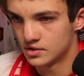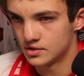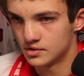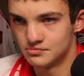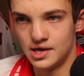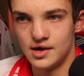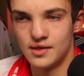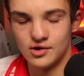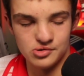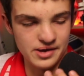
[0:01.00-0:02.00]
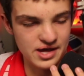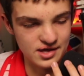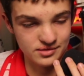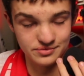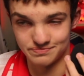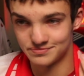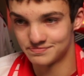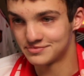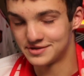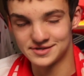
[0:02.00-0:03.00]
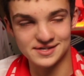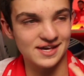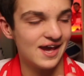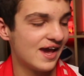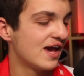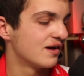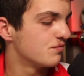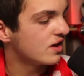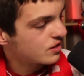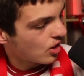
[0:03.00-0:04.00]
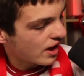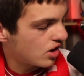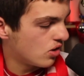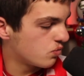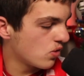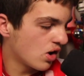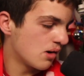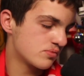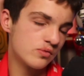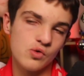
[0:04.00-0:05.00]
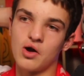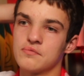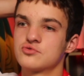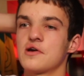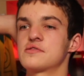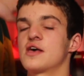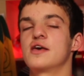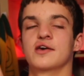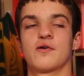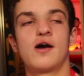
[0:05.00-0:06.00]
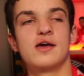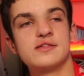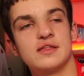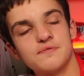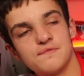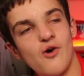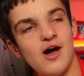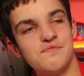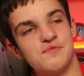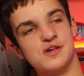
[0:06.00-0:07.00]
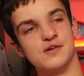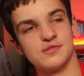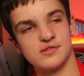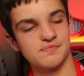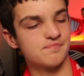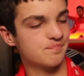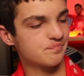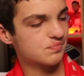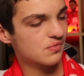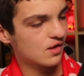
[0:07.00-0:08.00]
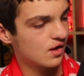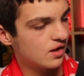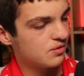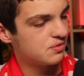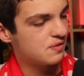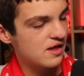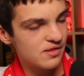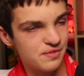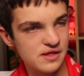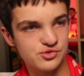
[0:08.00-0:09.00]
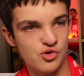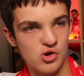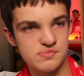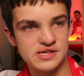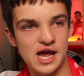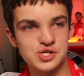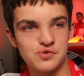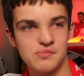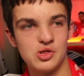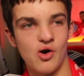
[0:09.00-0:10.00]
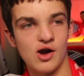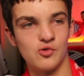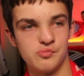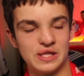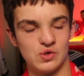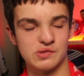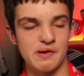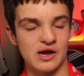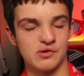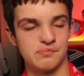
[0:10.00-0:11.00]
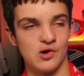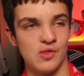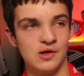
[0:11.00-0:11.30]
Man, oh man. Like, what I'm, what I'm trying to say here, right, is in five years, the, this group stage from United will be looked back upon